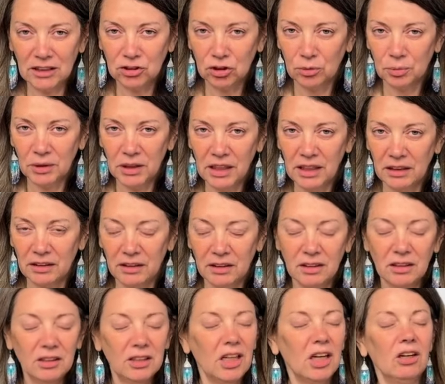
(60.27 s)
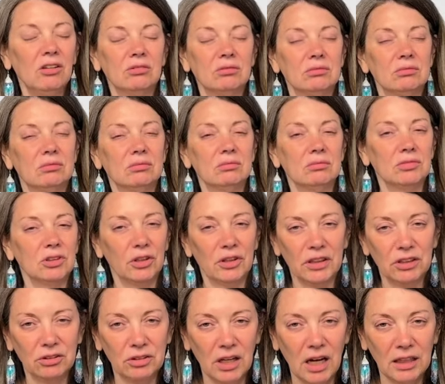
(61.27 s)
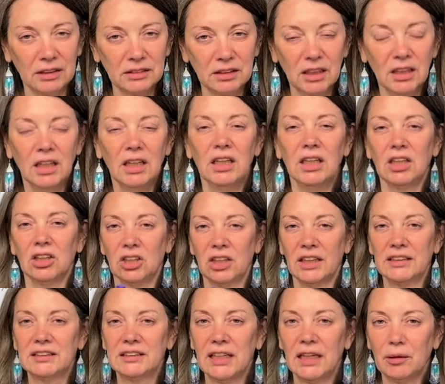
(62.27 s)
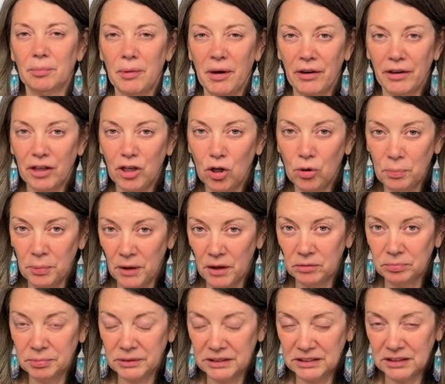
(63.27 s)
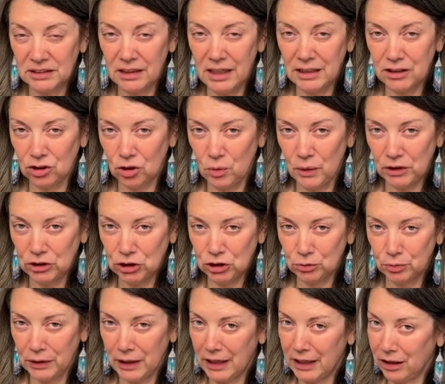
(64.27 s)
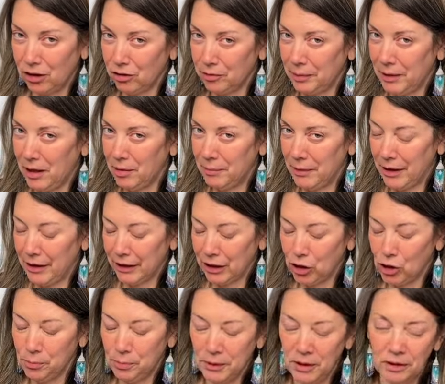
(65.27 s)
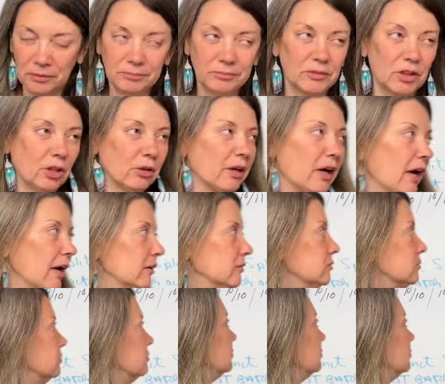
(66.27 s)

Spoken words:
October 9th. No, no, they do not. Let's take Maricopa, because a lot of the questions we're getting are about Maricopa. Okay.